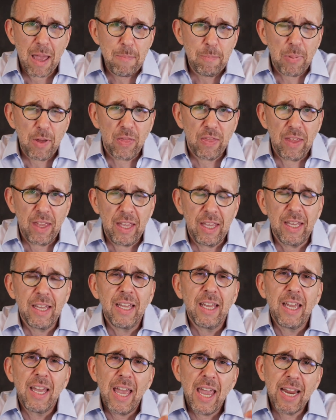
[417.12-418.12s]
empathy,
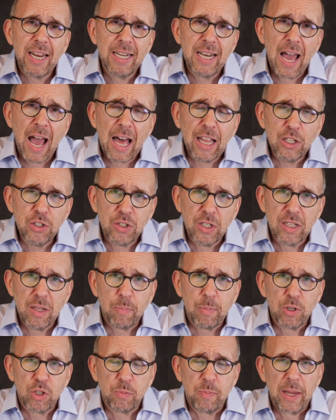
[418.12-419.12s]
acknowledging the
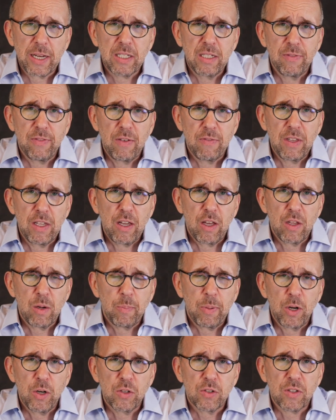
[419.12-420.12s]
perspective of the other
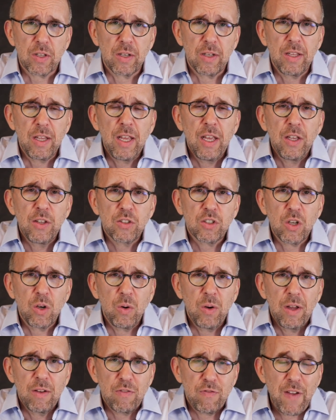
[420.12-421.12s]
person.
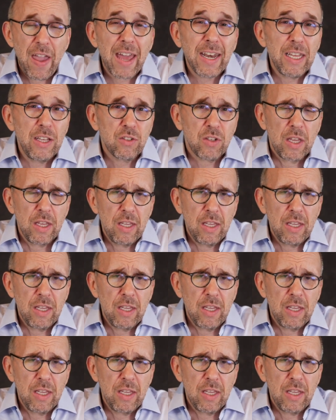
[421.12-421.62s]
So Fanny is a